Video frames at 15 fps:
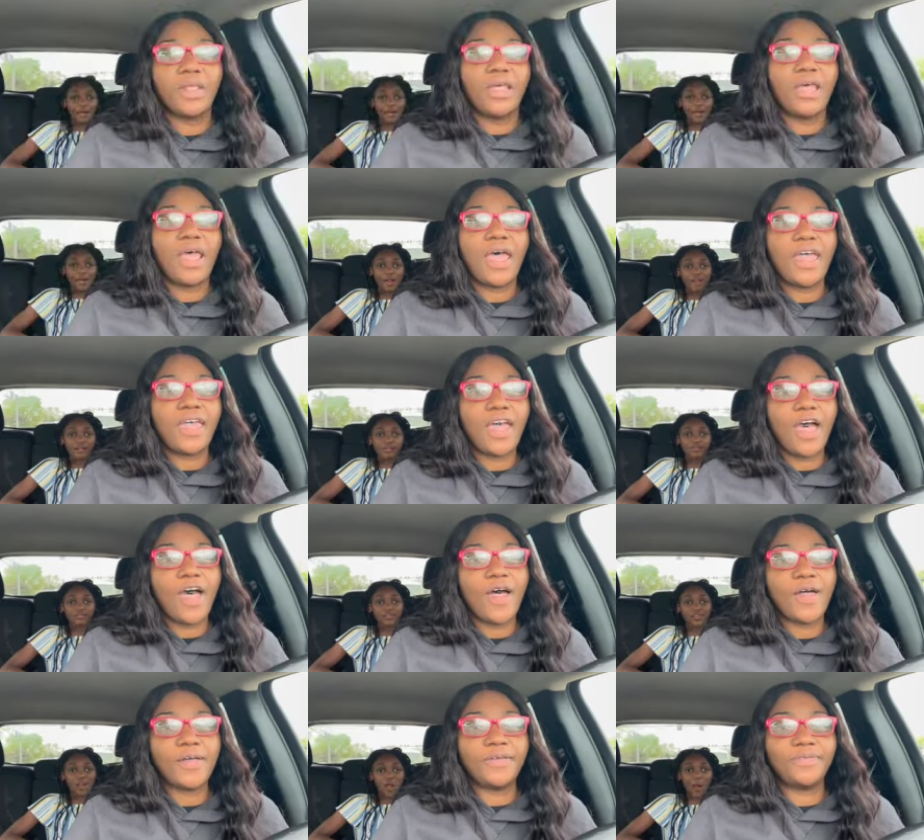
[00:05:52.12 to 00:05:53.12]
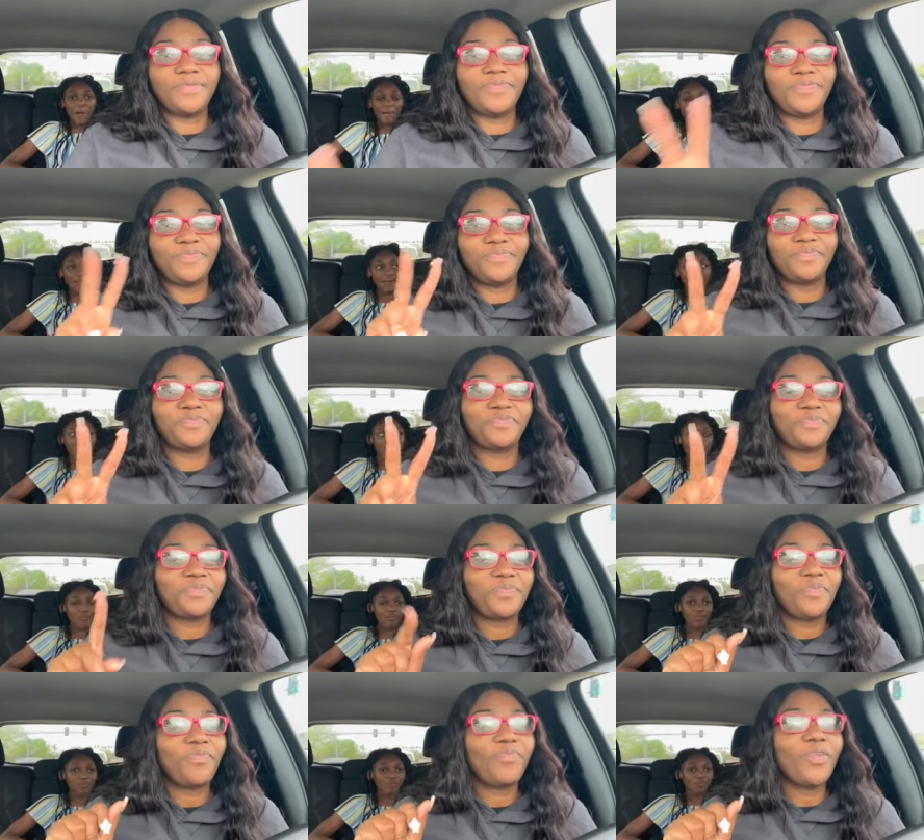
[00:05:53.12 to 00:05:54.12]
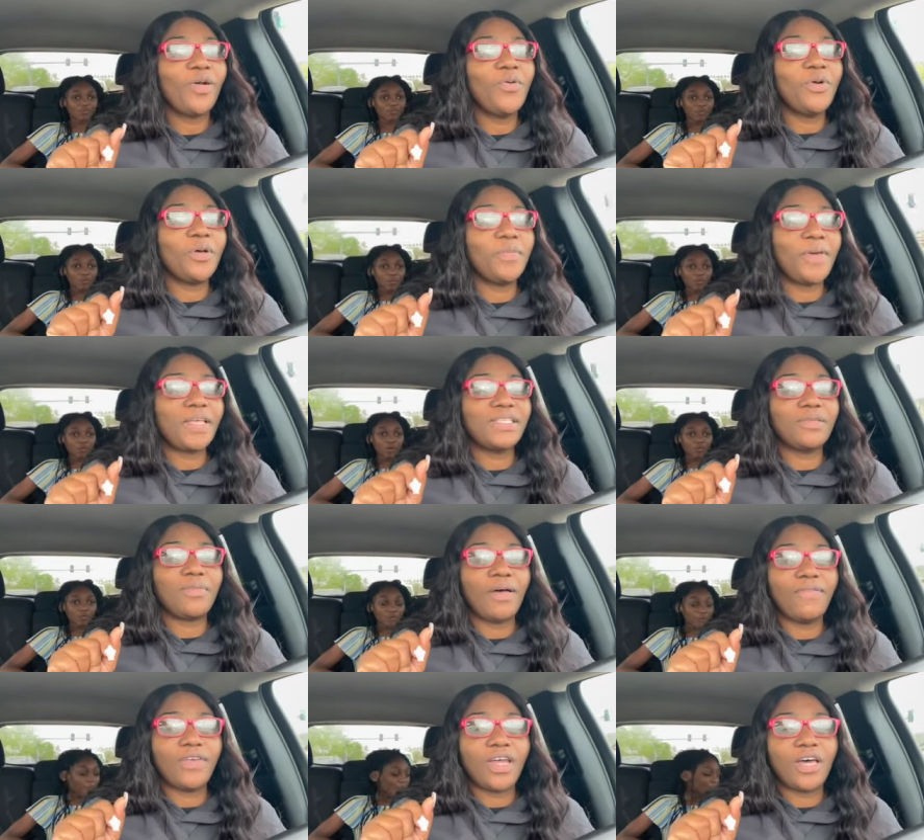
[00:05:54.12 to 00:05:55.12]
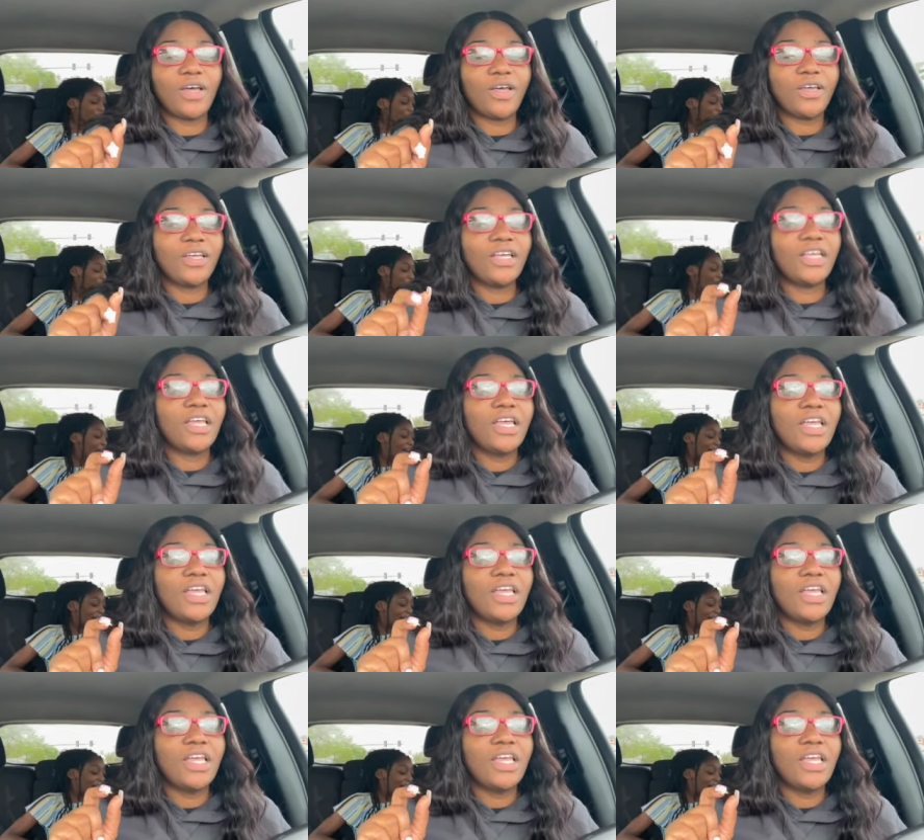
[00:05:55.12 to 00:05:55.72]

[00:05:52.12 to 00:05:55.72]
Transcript: Hey, y'all. Welcome back to my vlog.